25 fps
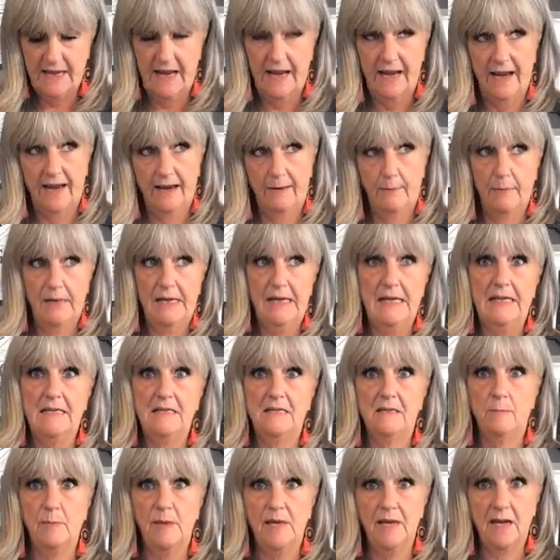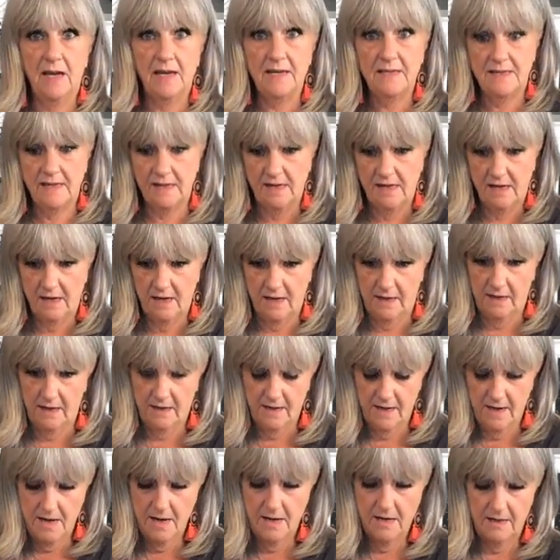just say Biz,
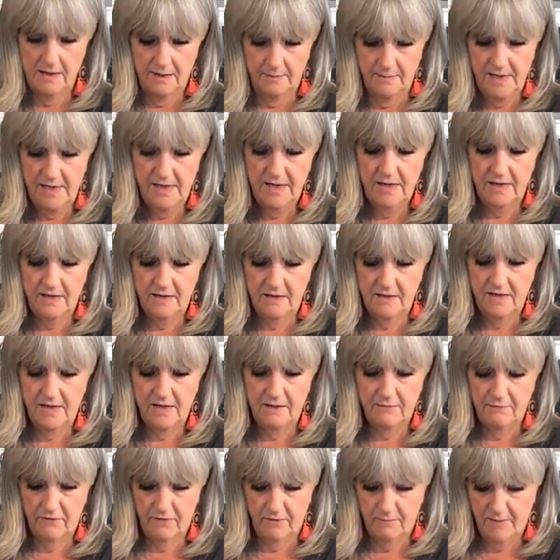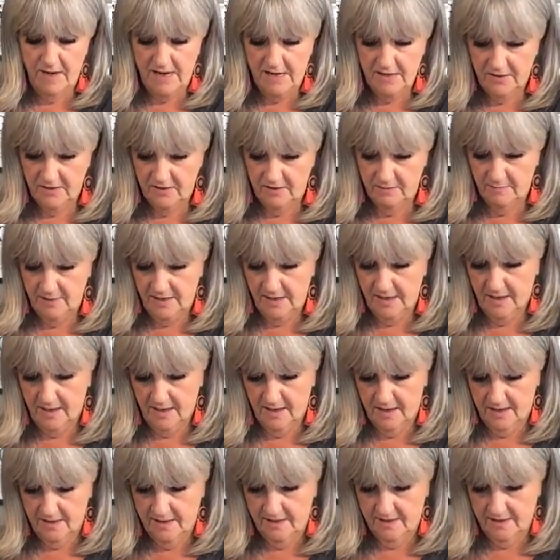B-I-Z, and let me get you the information,
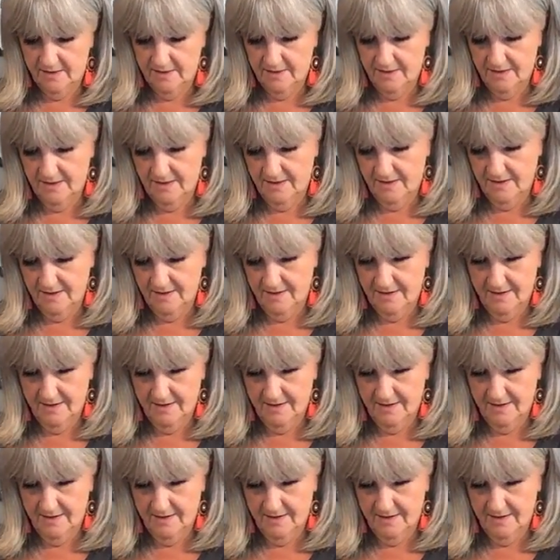because